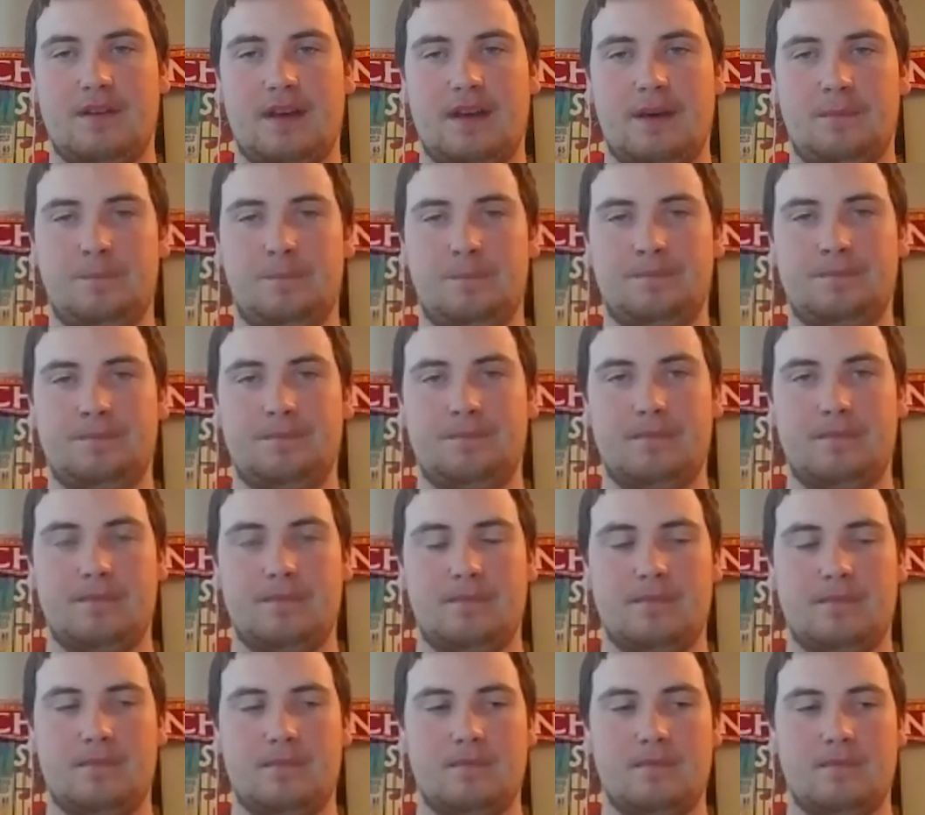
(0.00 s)

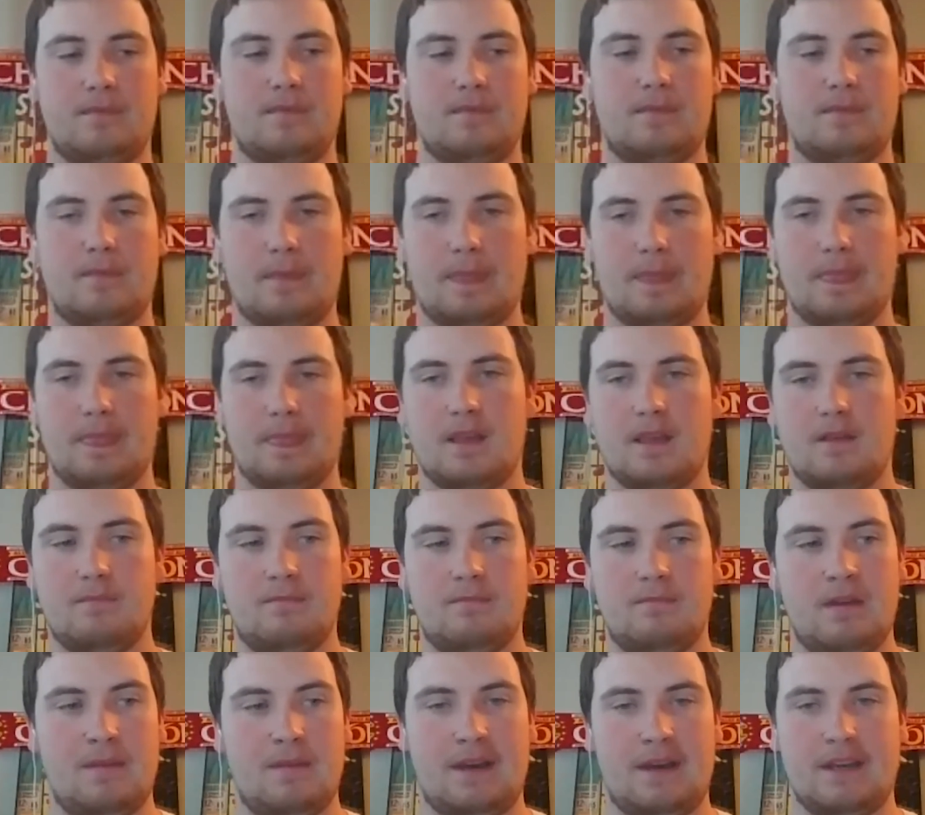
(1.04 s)

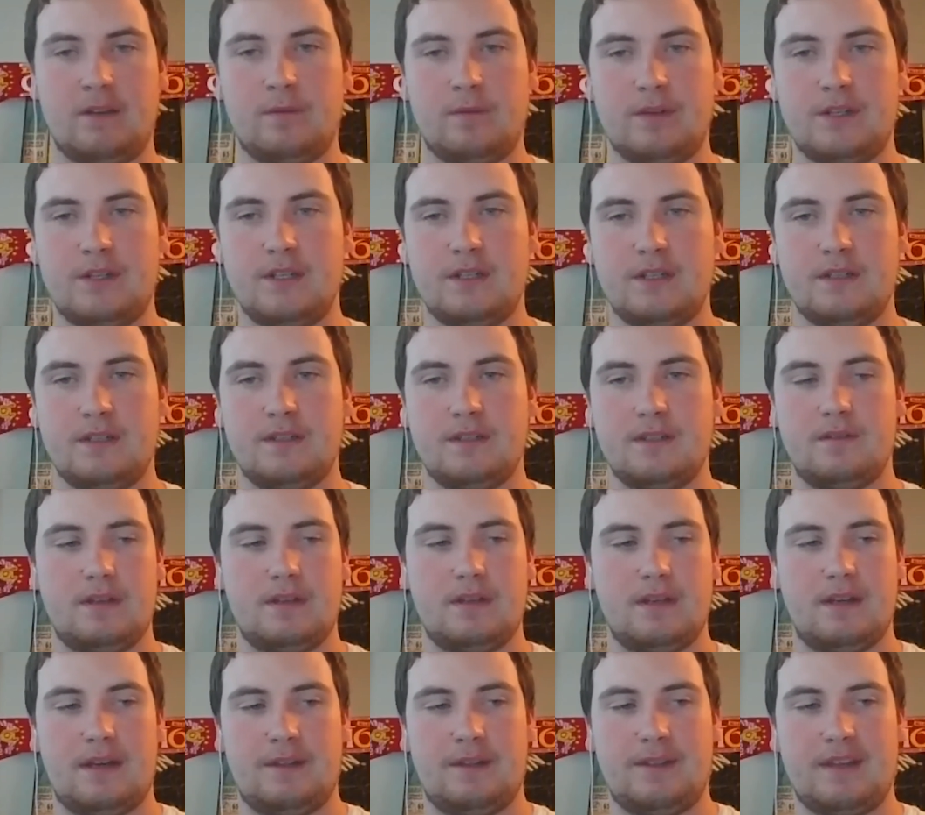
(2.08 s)
my mic, which is,
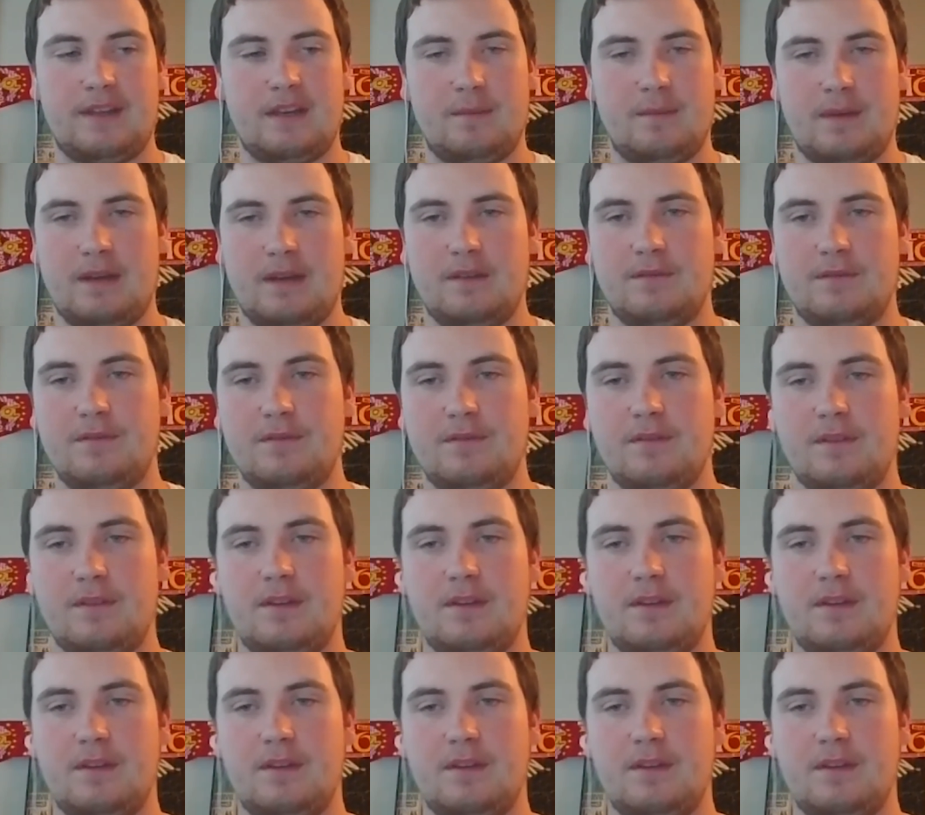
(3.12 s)
I think I might have